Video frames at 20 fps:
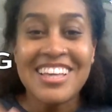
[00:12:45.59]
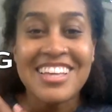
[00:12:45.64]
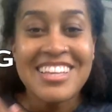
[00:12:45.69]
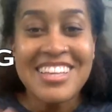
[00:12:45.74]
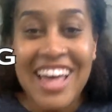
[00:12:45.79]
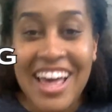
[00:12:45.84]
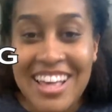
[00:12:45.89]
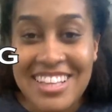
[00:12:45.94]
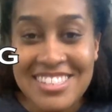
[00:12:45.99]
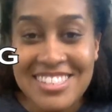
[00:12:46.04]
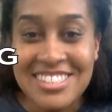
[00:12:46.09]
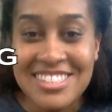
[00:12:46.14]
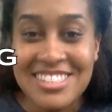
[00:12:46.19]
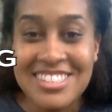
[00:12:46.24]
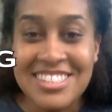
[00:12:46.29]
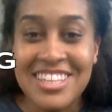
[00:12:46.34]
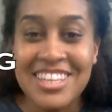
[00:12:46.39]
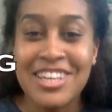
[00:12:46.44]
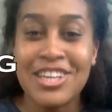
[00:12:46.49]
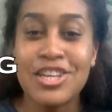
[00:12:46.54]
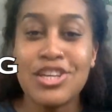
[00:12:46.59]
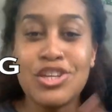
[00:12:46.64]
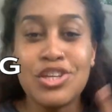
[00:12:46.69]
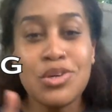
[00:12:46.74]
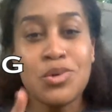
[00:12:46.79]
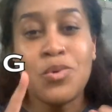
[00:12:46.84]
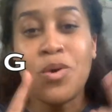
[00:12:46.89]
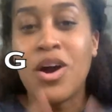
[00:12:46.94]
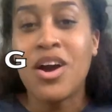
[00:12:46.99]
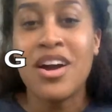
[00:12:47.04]
Yes,
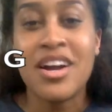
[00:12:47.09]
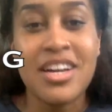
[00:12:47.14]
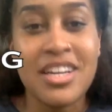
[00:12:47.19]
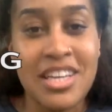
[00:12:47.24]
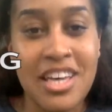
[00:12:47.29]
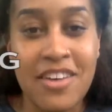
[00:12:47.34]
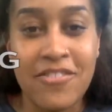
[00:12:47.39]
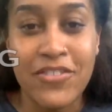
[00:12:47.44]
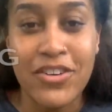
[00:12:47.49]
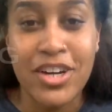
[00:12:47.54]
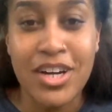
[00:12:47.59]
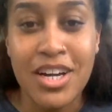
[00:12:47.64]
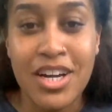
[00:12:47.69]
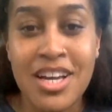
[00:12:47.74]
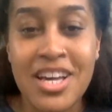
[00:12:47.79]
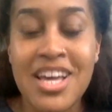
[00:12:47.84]
you are a giver.